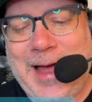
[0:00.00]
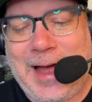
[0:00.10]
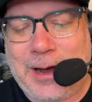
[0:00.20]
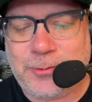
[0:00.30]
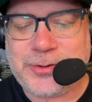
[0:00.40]

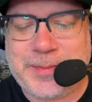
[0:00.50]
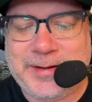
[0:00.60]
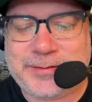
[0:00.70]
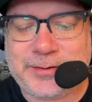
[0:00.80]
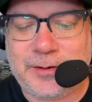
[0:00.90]
Ouch, man,
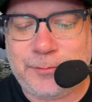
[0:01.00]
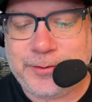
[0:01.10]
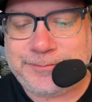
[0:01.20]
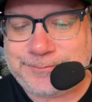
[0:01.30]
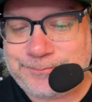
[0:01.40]
that's a tough
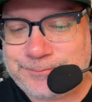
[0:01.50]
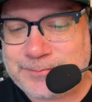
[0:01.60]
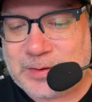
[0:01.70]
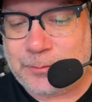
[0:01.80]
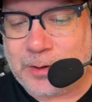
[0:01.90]
one.
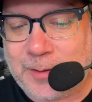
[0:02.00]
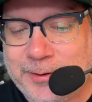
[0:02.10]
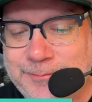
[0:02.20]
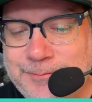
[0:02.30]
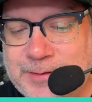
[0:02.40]

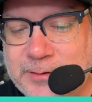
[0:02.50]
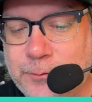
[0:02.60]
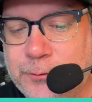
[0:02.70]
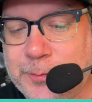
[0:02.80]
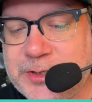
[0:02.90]
Robert, thanks for
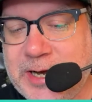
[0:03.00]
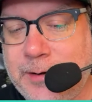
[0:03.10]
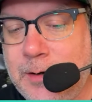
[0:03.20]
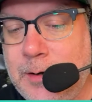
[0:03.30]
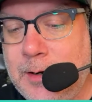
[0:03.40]
the super chat.
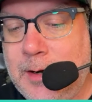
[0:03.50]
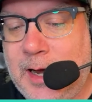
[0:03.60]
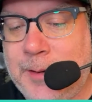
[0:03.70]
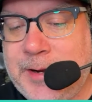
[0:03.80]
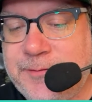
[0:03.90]

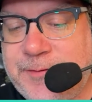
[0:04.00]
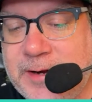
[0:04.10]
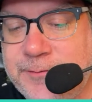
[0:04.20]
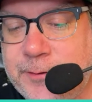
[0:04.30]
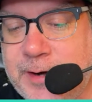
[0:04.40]
I'm not a
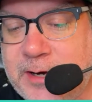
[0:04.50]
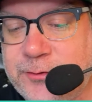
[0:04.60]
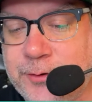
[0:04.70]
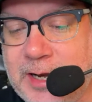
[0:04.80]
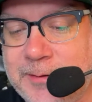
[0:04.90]
fan of
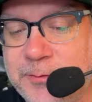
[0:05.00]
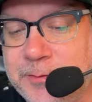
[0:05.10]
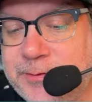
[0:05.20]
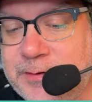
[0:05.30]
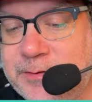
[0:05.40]
international games,
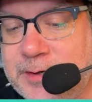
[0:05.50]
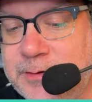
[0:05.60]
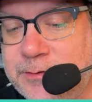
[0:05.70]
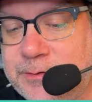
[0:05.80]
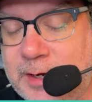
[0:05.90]
but since it
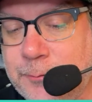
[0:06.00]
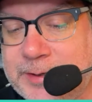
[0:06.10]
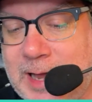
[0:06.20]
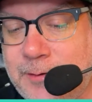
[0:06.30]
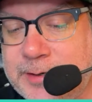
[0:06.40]
is a
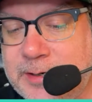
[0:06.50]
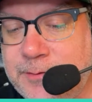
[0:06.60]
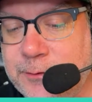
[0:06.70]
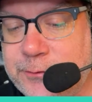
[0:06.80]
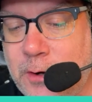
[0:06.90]
reality,
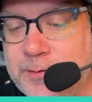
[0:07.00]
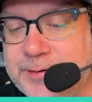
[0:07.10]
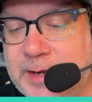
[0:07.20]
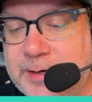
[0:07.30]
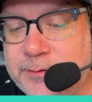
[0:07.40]
the song of the
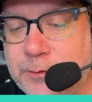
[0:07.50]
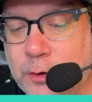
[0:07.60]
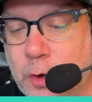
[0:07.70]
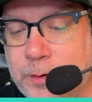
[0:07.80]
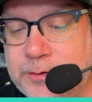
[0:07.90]
day is
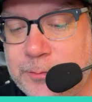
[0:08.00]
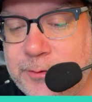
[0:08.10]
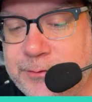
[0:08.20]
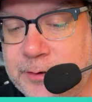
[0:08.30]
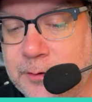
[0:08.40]
Going to
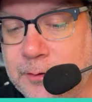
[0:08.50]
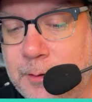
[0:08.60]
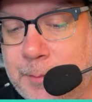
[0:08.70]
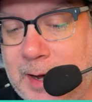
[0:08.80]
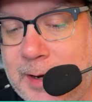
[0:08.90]
Brazil
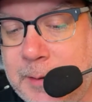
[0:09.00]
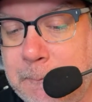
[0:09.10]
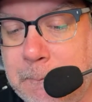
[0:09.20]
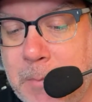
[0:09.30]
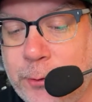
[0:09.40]
by
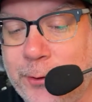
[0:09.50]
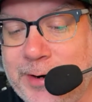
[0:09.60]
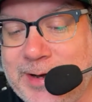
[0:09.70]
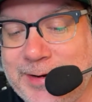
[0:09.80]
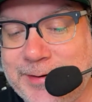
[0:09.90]

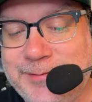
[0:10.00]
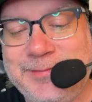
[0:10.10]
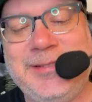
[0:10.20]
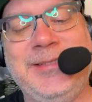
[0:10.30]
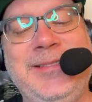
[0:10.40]
Motorhead.
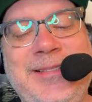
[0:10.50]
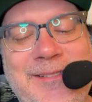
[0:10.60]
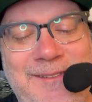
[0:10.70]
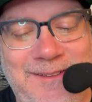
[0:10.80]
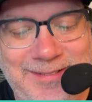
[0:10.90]

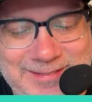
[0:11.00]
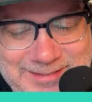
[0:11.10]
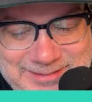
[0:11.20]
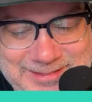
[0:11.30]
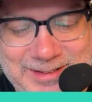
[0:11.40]

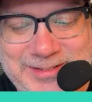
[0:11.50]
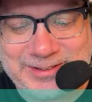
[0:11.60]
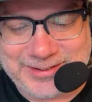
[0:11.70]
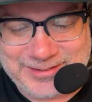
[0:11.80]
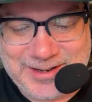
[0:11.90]
That's good.